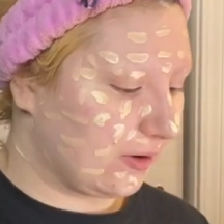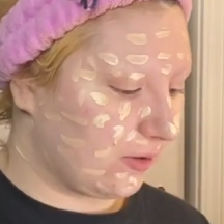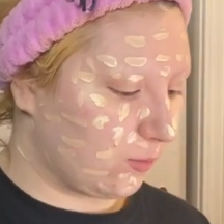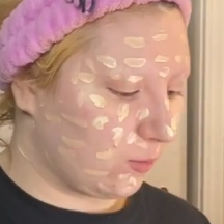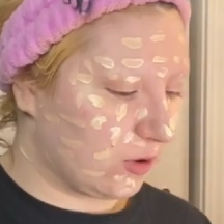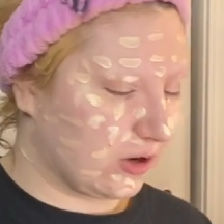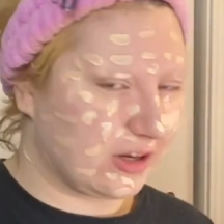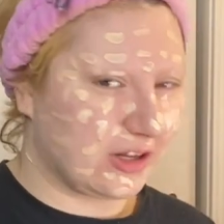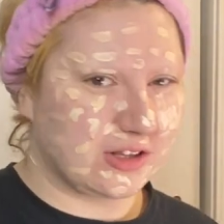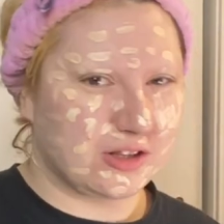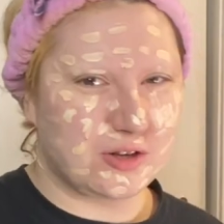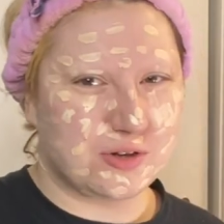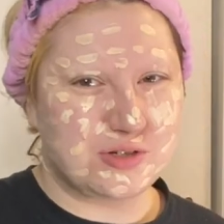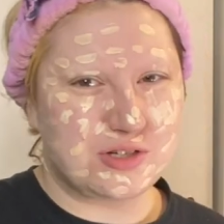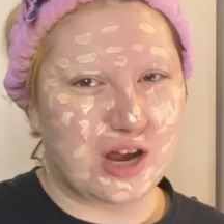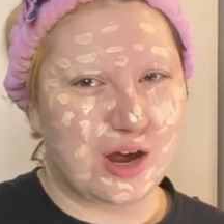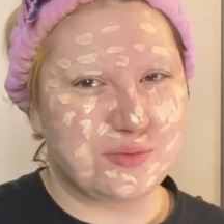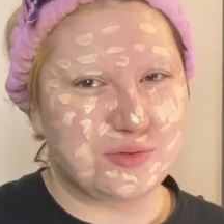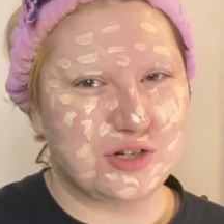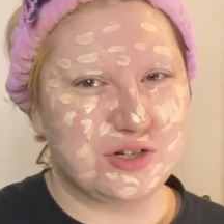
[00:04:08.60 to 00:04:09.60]
working those
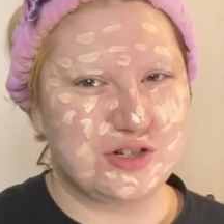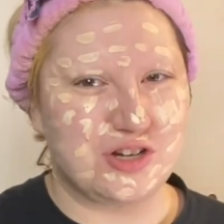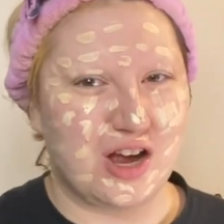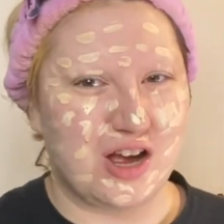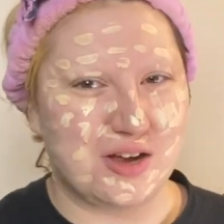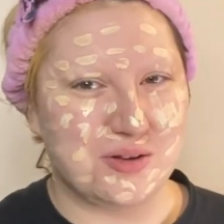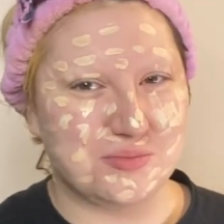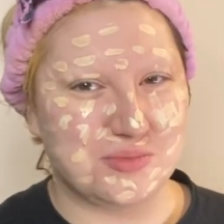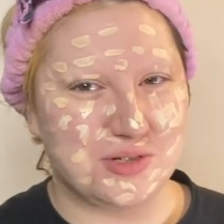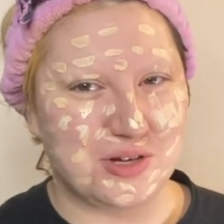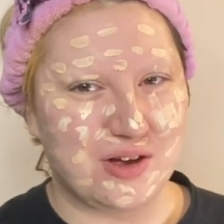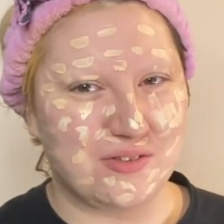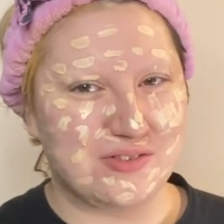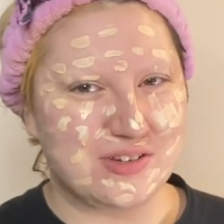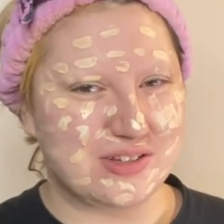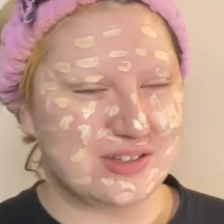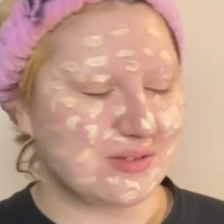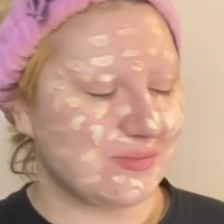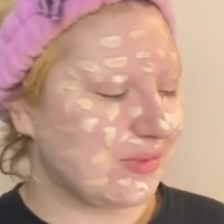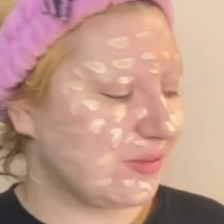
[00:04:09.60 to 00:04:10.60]
types of jobs, you have to
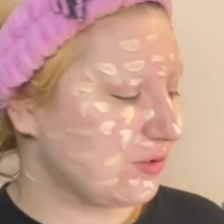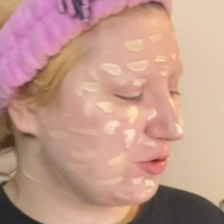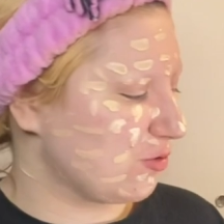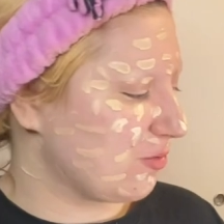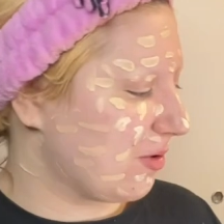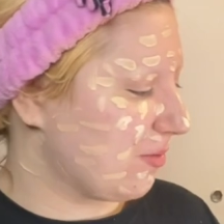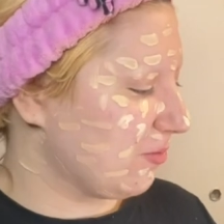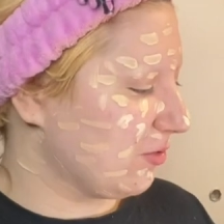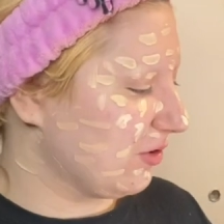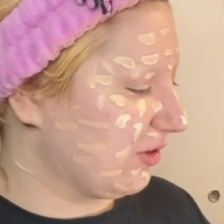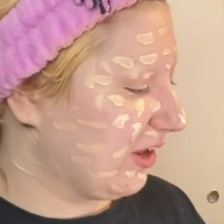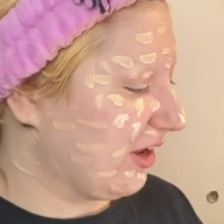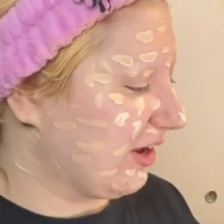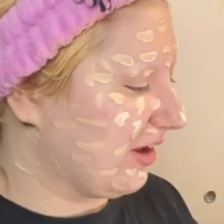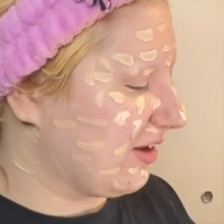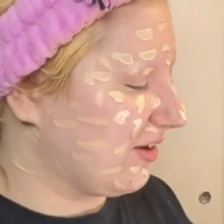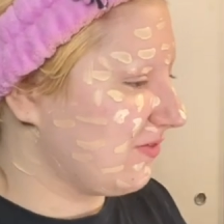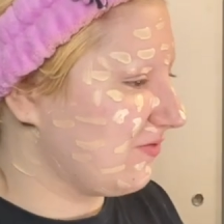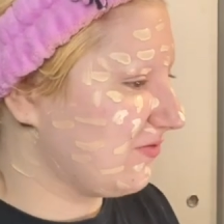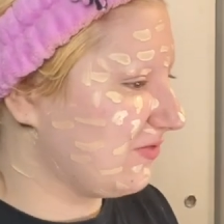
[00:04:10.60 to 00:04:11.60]
sometimes remember, like,
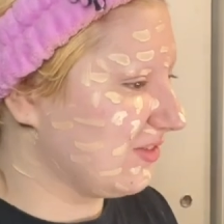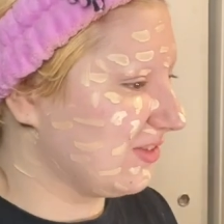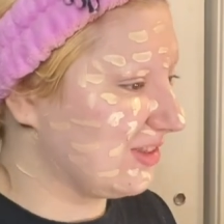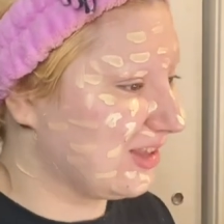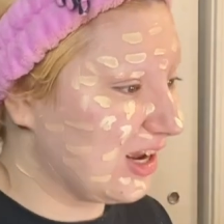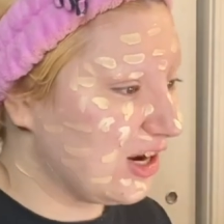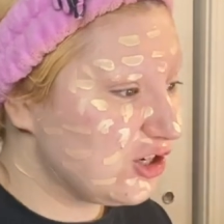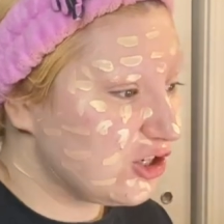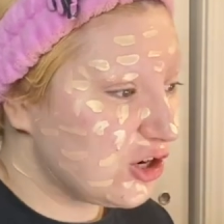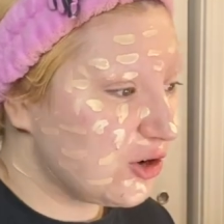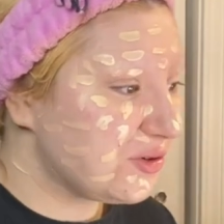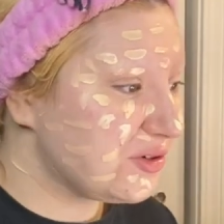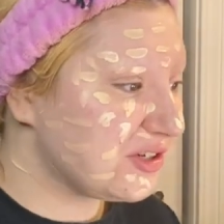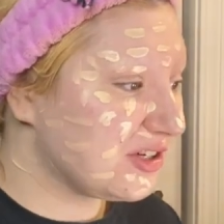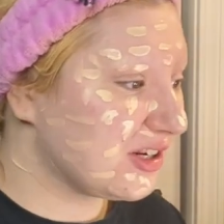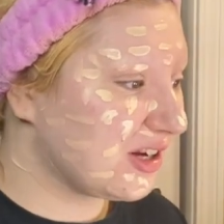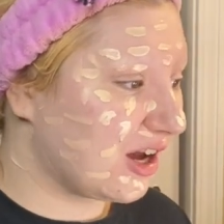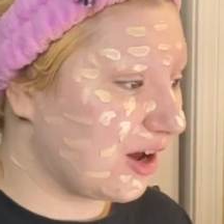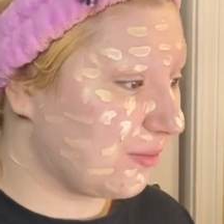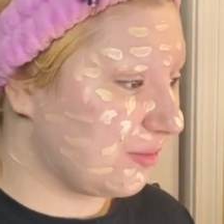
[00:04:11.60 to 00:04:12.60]
they chose
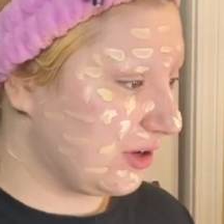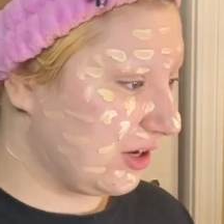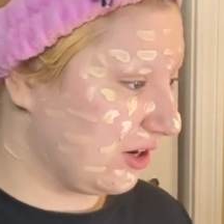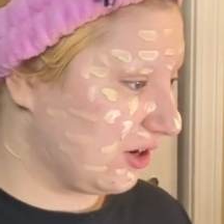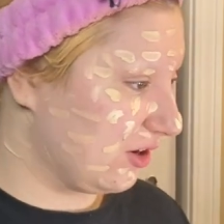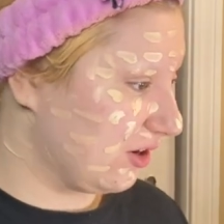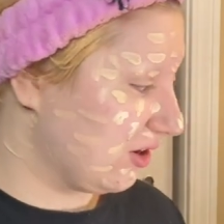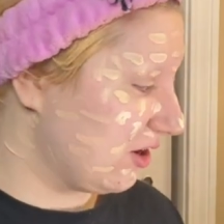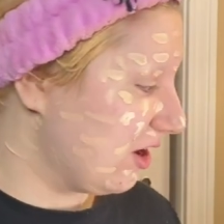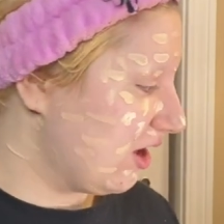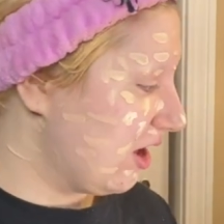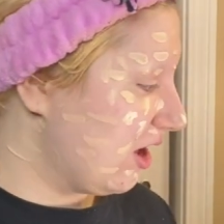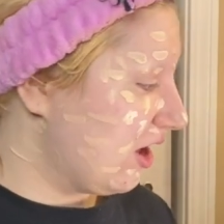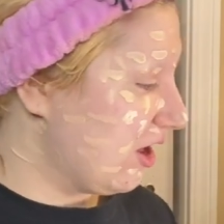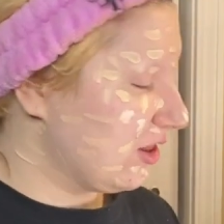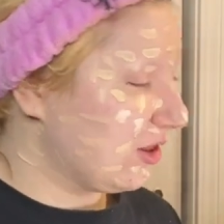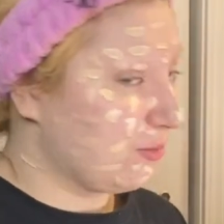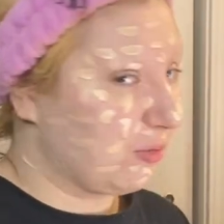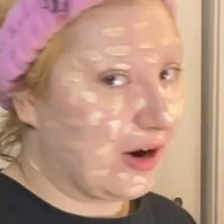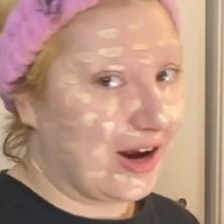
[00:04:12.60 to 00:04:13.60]
to come here.
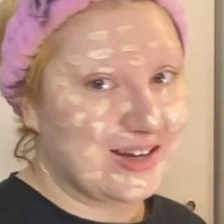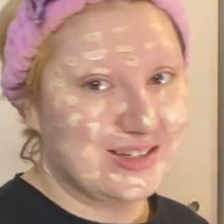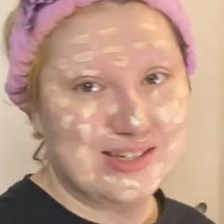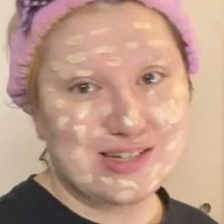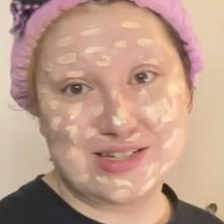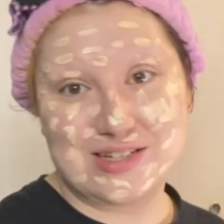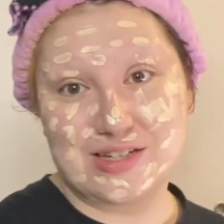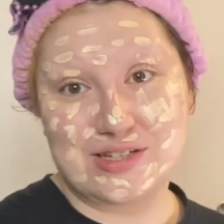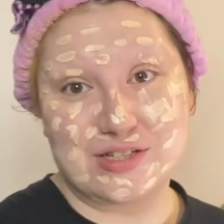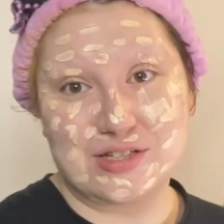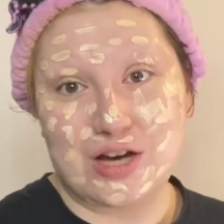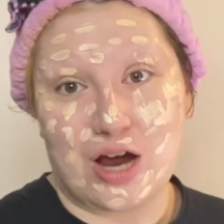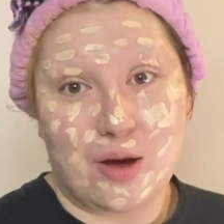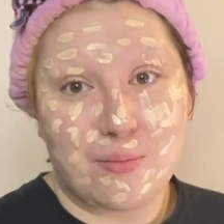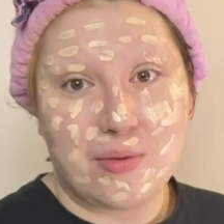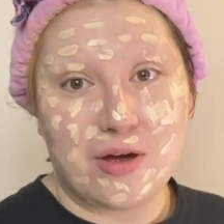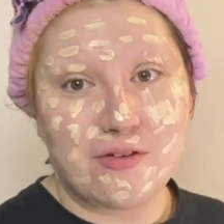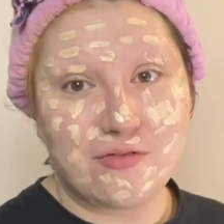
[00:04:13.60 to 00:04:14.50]
The prices is not my